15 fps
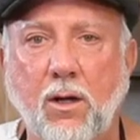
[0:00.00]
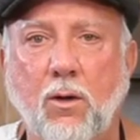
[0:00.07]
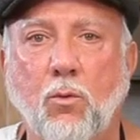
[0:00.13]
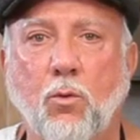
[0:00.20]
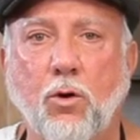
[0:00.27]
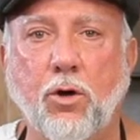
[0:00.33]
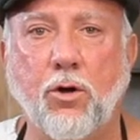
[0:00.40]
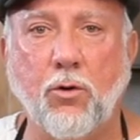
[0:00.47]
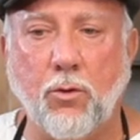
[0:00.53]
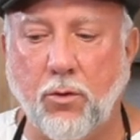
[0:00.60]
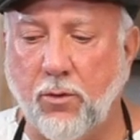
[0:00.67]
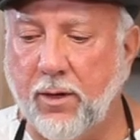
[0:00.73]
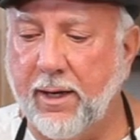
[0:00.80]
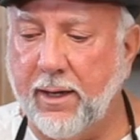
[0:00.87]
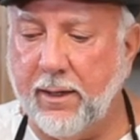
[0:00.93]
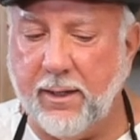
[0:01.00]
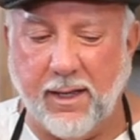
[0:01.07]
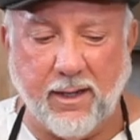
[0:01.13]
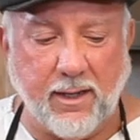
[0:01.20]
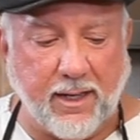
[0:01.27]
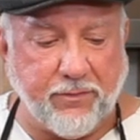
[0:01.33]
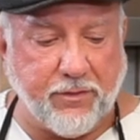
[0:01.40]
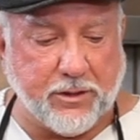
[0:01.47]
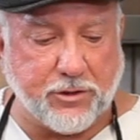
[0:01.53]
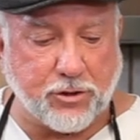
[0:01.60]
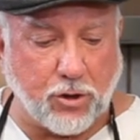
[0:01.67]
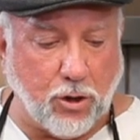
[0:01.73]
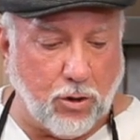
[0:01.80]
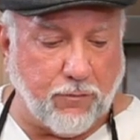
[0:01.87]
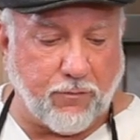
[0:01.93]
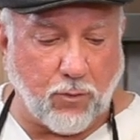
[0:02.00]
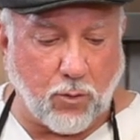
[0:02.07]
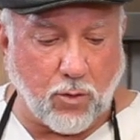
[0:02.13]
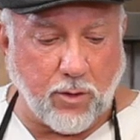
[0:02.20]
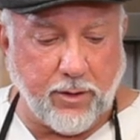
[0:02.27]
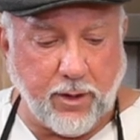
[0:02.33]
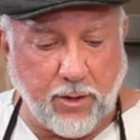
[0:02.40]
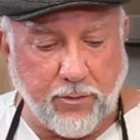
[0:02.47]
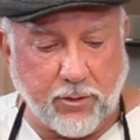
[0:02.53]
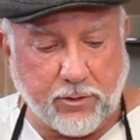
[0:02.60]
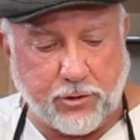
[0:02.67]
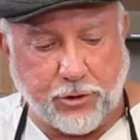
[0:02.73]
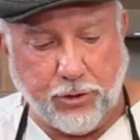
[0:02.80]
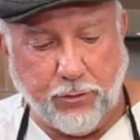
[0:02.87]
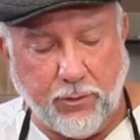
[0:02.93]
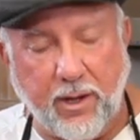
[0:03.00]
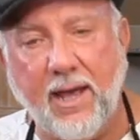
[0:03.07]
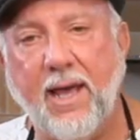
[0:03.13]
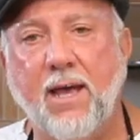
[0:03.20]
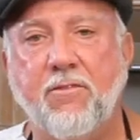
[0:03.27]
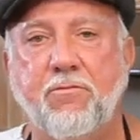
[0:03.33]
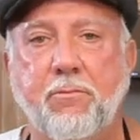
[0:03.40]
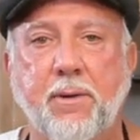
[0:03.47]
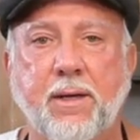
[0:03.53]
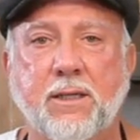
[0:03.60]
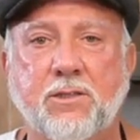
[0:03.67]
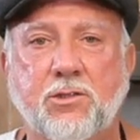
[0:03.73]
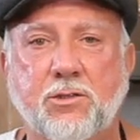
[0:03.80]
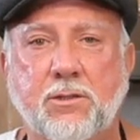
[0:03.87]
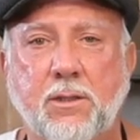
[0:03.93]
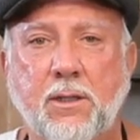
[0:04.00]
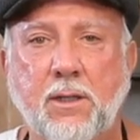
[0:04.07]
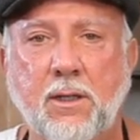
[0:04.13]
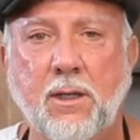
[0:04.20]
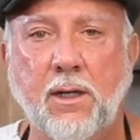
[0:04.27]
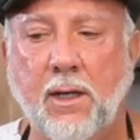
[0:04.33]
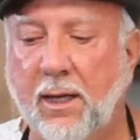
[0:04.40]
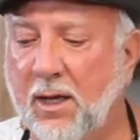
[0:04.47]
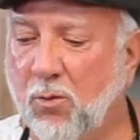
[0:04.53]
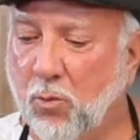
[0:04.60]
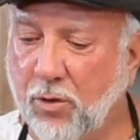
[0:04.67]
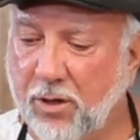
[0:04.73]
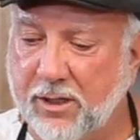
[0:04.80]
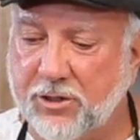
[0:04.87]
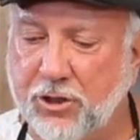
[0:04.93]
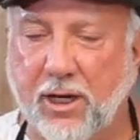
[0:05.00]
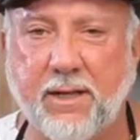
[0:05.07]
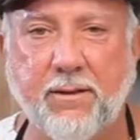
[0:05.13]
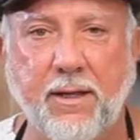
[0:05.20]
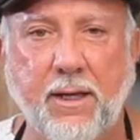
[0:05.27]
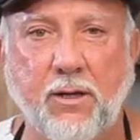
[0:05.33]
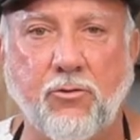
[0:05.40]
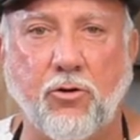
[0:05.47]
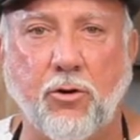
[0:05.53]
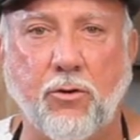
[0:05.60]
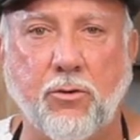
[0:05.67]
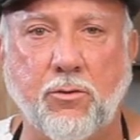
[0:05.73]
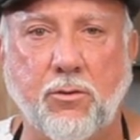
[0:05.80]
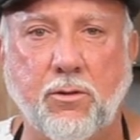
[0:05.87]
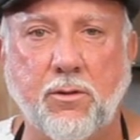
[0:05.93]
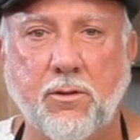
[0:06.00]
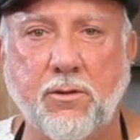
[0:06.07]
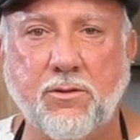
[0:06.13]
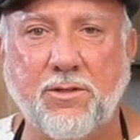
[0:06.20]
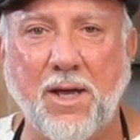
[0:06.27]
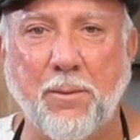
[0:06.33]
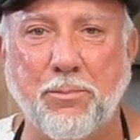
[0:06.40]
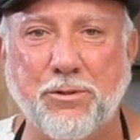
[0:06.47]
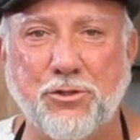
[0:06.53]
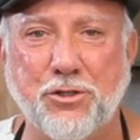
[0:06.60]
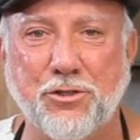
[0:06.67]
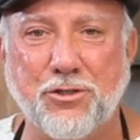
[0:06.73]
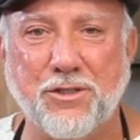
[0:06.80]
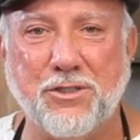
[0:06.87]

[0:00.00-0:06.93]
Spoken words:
We're going to go ahead and let this go for another 2.5 minutes. We're going to check the internal temperature.